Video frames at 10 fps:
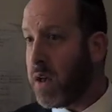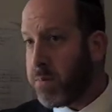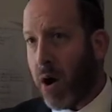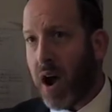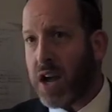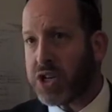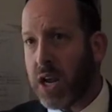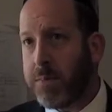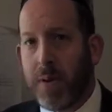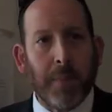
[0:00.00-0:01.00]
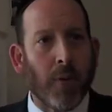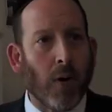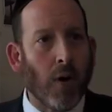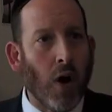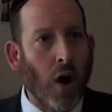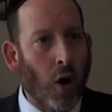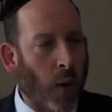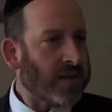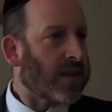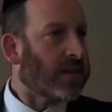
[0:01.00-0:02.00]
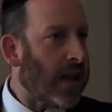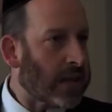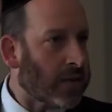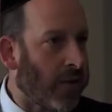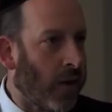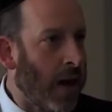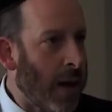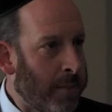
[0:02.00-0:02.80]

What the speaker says: Baruch Hashem, people who are successful,